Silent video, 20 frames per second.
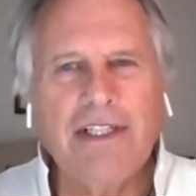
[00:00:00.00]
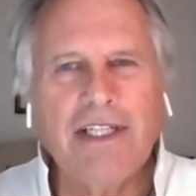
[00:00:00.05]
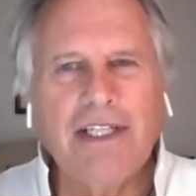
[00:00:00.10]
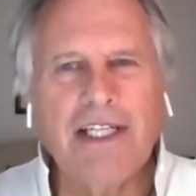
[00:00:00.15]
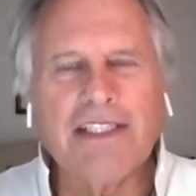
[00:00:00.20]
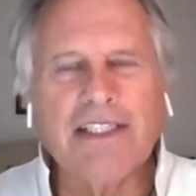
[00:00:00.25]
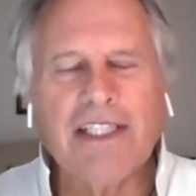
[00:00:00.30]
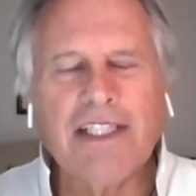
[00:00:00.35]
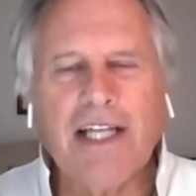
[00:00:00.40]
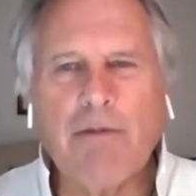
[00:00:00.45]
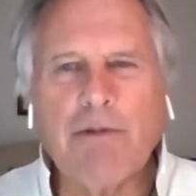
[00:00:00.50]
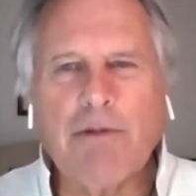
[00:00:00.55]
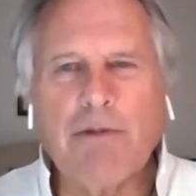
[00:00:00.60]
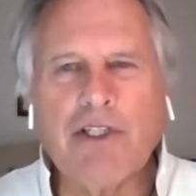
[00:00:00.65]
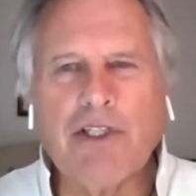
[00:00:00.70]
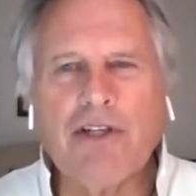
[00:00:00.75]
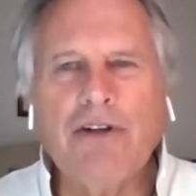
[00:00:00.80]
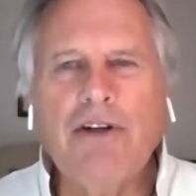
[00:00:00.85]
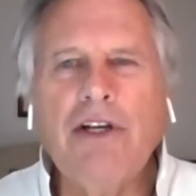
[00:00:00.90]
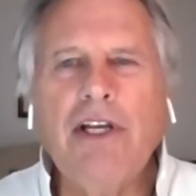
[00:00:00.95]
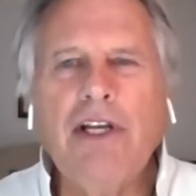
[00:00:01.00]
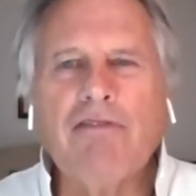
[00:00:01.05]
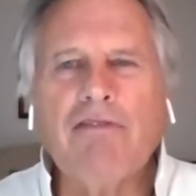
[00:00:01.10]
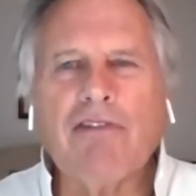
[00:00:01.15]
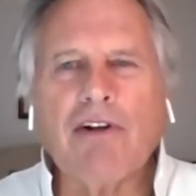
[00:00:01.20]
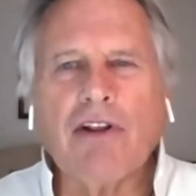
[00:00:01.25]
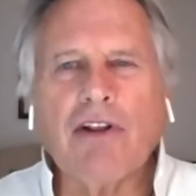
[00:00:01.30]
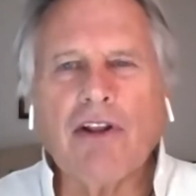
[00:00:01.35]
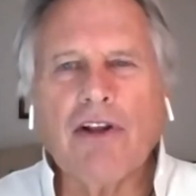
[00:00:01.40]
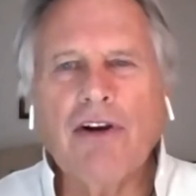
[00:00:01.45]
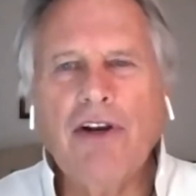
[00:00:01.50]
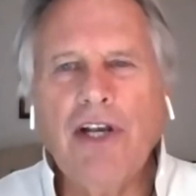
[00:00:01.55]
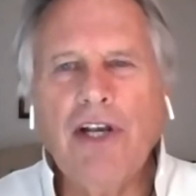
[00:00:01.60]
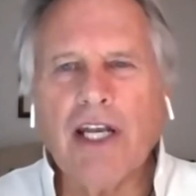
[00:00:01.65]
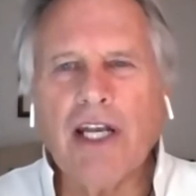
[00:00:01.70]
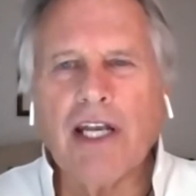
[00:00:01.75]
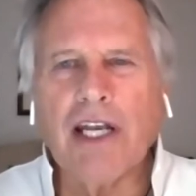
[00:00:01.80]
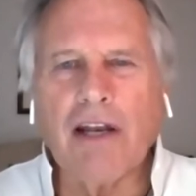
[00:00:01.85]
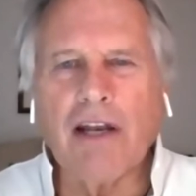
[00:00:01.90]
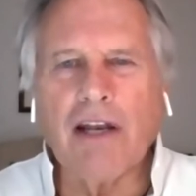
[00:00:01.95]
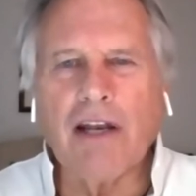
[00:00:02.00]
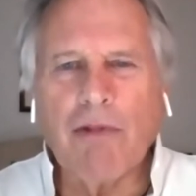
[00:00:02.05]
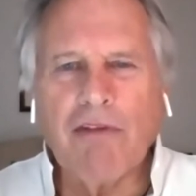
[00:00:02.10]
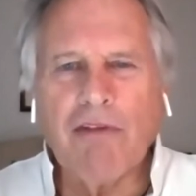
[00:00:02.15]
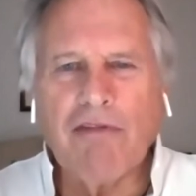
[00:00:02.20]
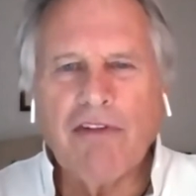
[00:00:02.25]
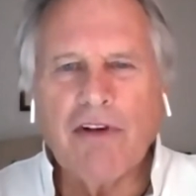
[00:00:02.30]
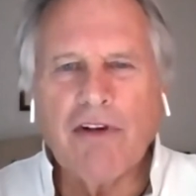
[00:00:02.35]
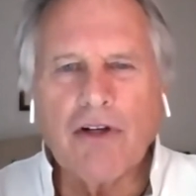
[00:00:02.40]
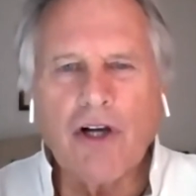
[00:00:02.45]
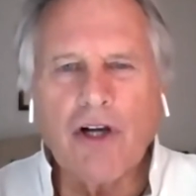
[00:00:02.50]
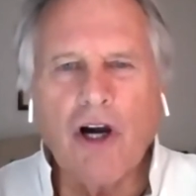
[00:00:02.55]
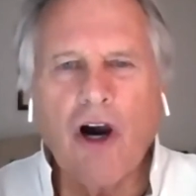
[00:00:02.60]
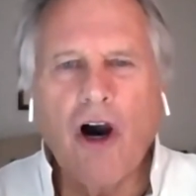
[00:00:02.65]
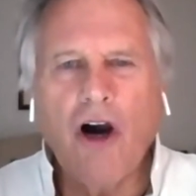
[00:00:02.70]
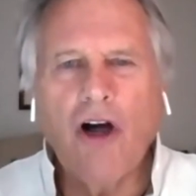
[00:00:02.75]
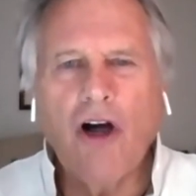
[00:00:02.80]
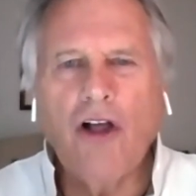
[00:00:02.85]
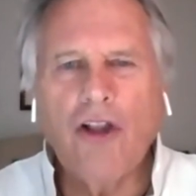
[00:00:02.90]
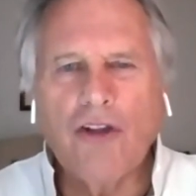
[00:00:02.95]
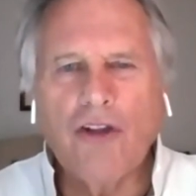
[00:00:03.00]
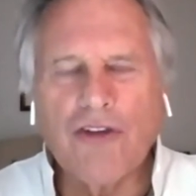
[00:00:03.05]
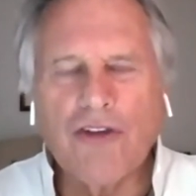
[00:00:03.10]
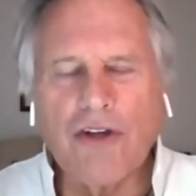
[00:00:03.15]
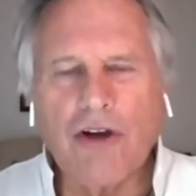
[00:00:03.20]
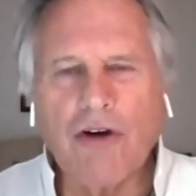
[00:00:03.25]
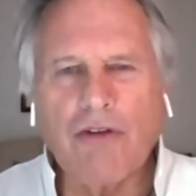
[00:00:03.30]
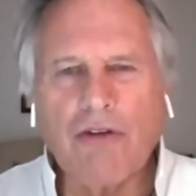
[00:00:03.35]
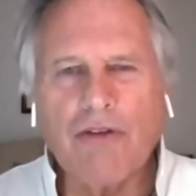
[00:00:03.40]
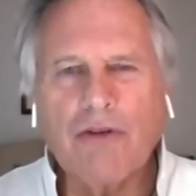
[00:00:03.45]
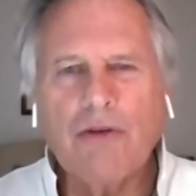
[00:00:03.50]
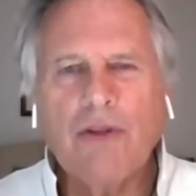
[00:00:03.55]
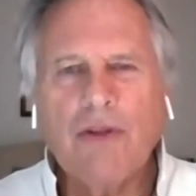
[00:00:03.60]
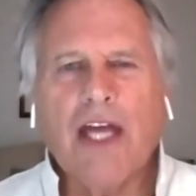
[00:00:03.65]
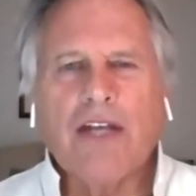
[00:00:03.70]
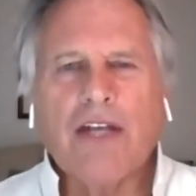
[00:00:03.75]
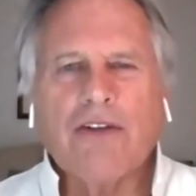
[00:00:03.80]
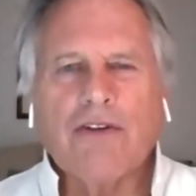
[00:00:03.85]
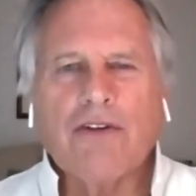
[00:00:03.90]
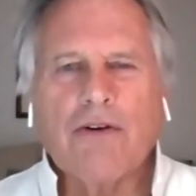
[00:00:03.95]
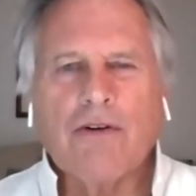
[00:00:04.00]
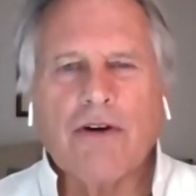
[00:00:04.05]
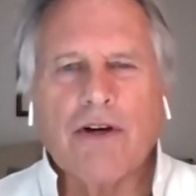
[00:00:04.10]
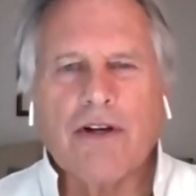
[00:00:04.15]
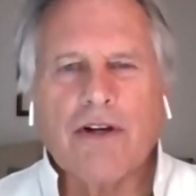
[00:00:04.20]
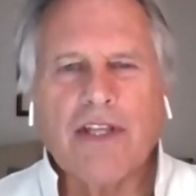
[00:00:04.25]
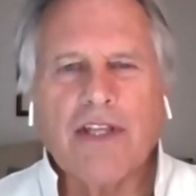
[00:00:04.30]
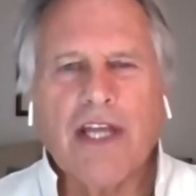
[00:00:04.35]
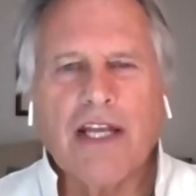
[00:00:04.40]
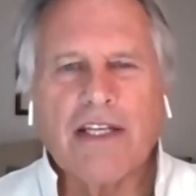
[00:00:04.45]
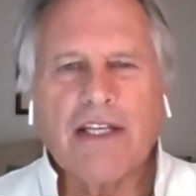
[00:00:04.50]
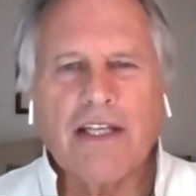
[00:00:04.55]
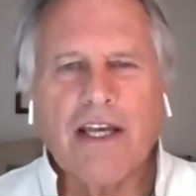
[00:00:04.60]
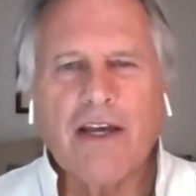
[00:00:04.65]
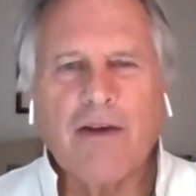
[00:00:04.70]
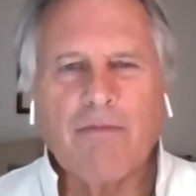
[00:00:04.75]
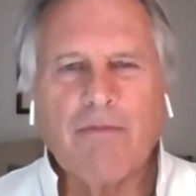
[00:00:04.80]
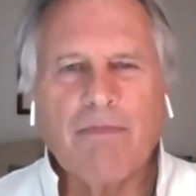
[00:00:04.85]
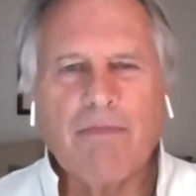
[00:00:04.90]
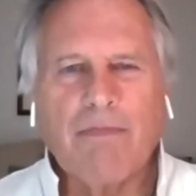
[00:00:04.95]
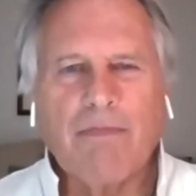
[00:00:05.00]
It's an opportunity for learning, and we feel called to go through that door at that time.